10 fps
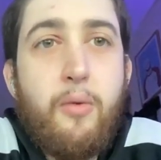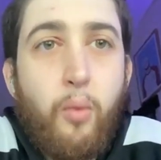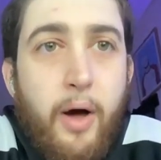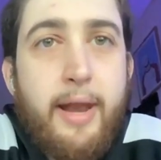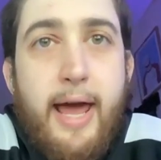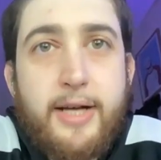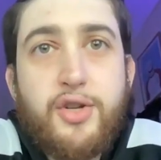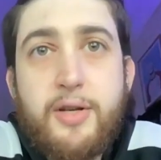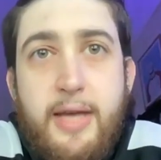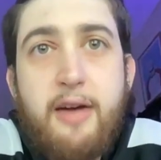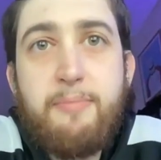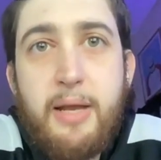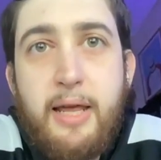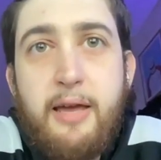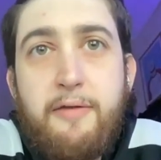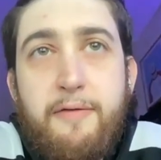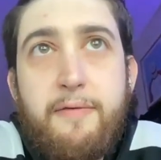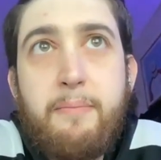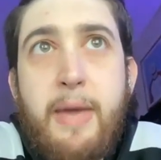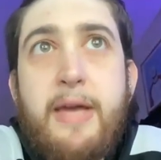one extra day of belief
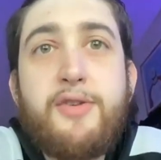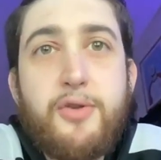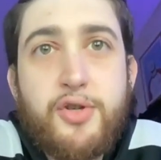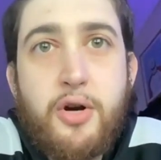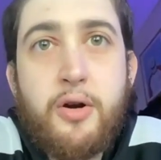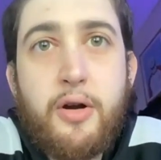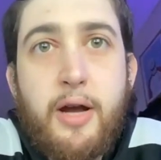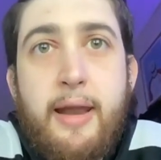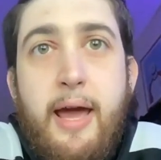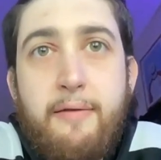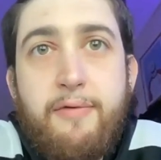makes you stronger. And